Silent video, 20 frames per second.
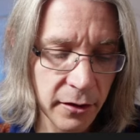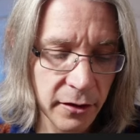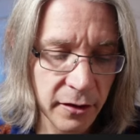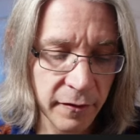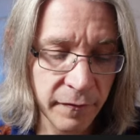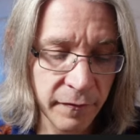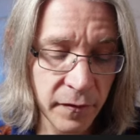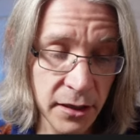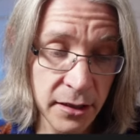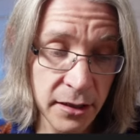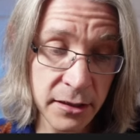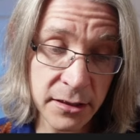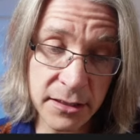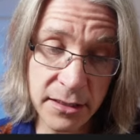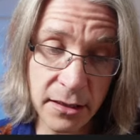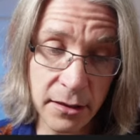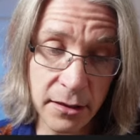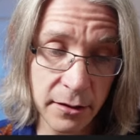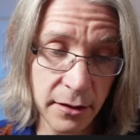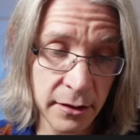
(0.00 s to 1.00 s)
The
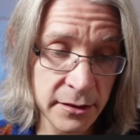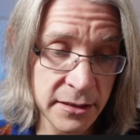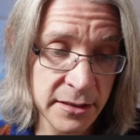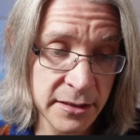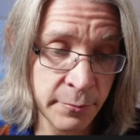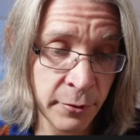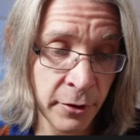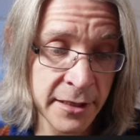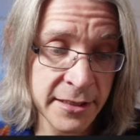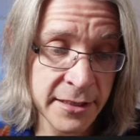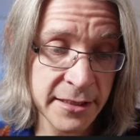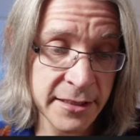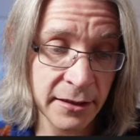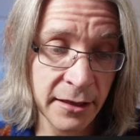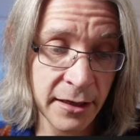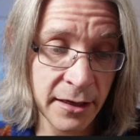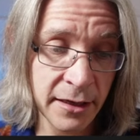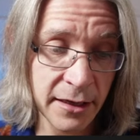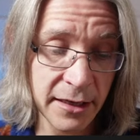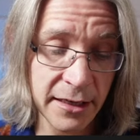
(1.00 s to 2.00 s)
first,
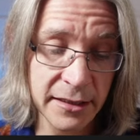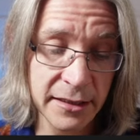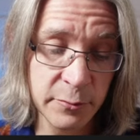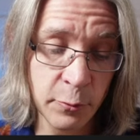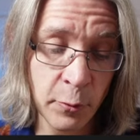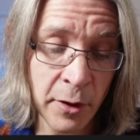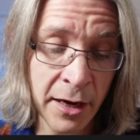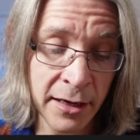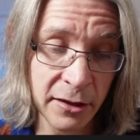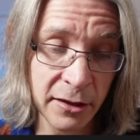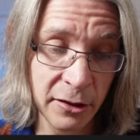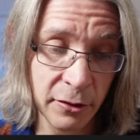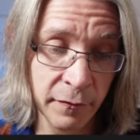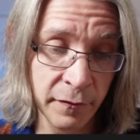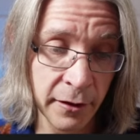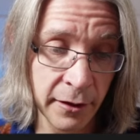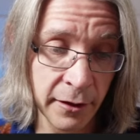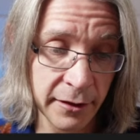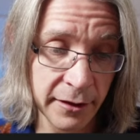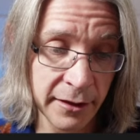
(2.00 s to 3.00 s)
unsurprisingly, is where do you find